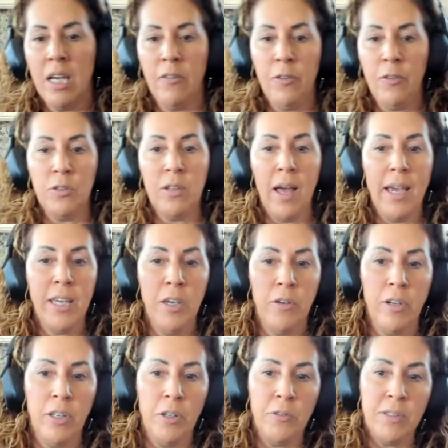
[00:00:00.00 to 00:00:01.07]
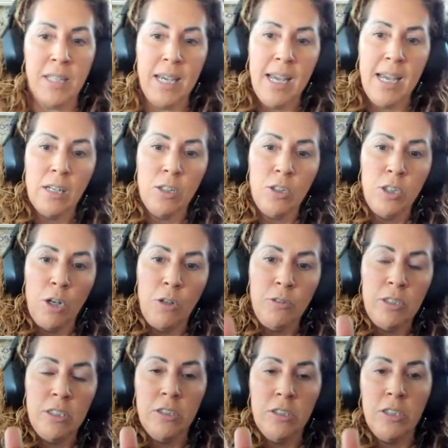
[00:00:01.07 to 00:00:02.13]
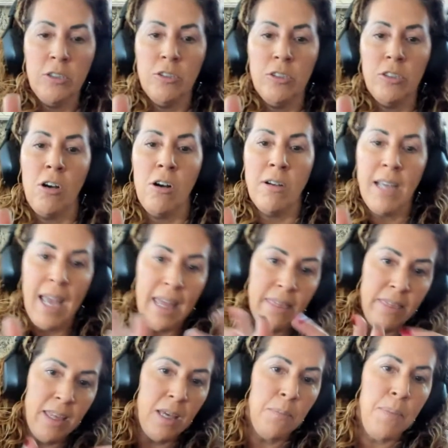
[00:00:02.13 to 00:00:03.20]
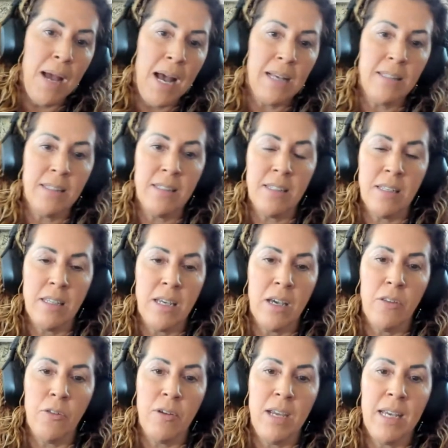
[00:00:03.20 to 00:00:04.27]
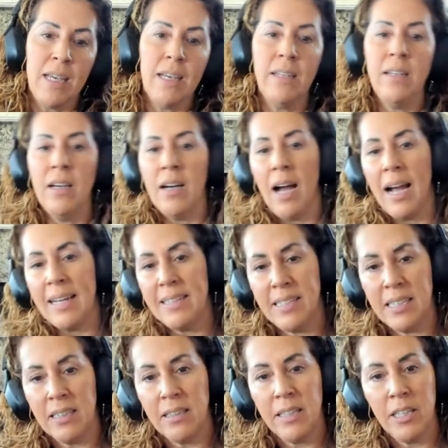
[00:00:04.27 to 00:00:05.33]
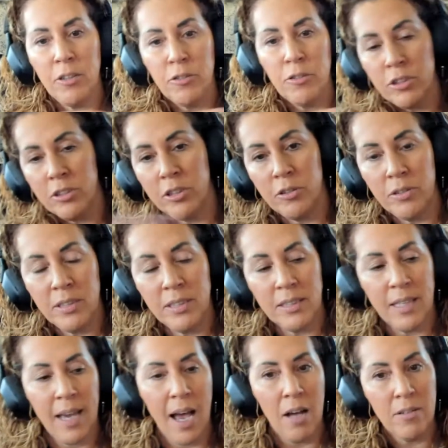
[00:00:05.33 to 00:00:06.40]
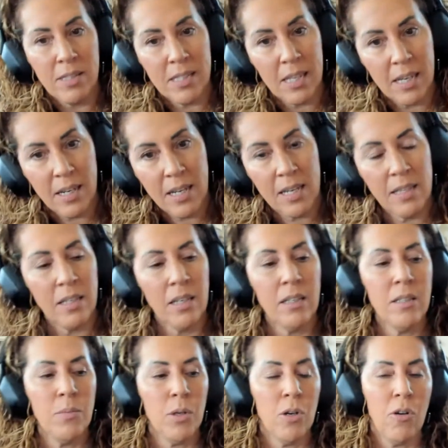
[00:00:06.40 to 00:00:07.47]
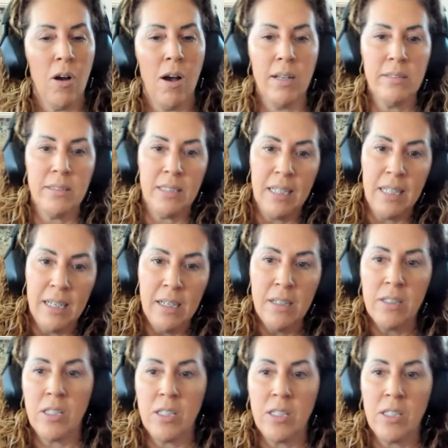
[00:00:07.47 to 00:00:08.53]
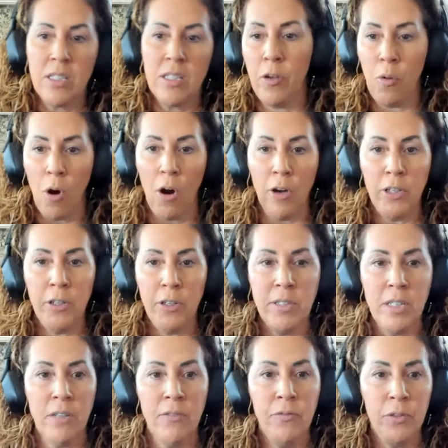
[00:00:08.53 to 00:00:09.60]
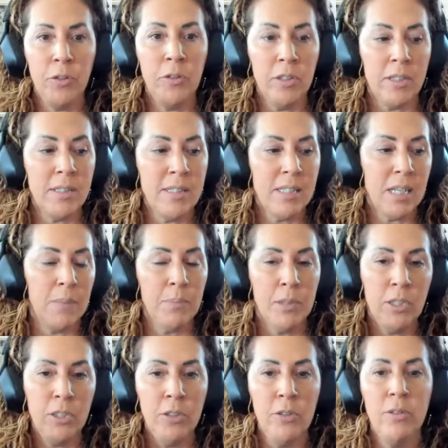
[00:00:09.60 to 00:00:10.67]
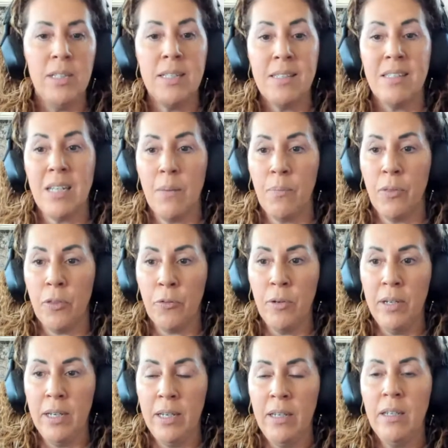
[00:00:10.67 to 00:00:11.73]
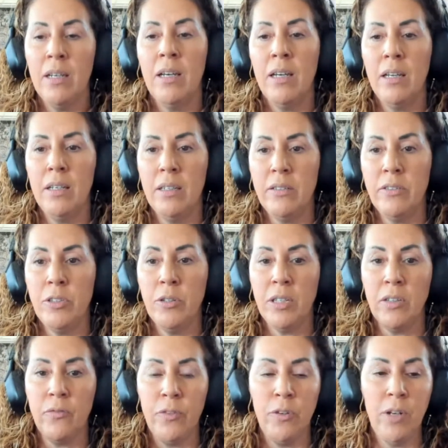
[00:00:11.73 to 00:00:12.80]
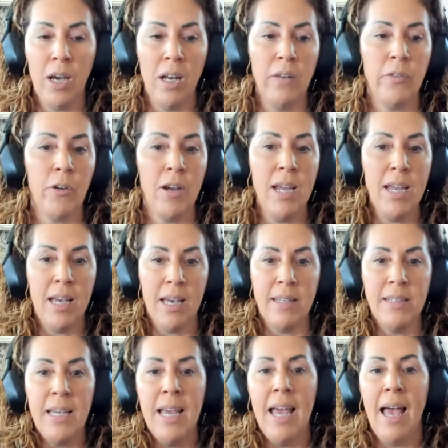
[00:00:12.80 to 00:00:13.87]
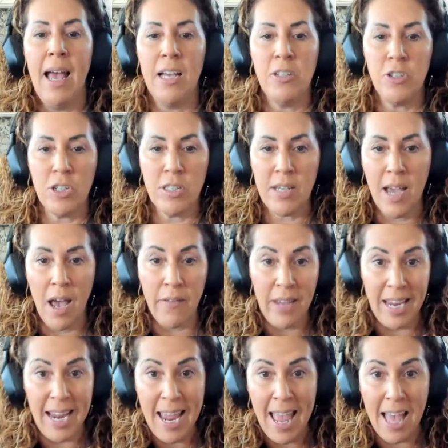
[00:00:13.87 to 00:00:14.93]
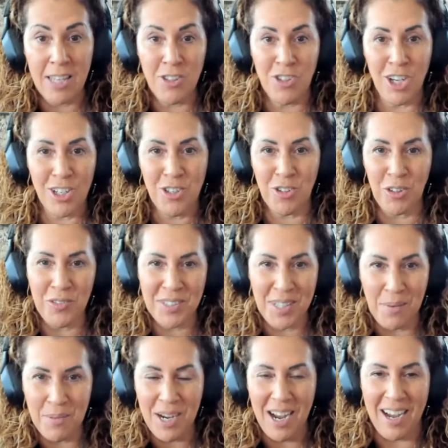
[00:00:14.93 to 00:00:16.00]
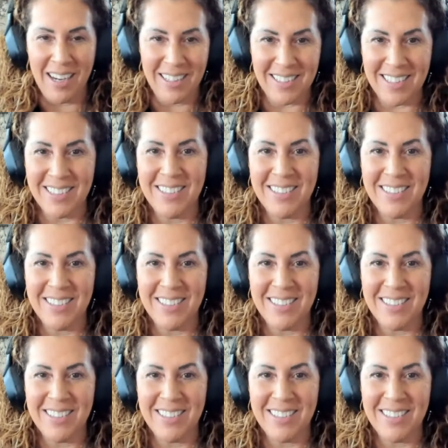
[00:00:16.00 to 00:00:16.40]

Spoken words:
If you'd like, you can use the hand closest to your dog and then pass it to the other hand. Ideally, you're just using the outside hand to get them across. So if you are using food on step 2, then step 3 is to get the food out of your hand and just have a hand gesture of some kind.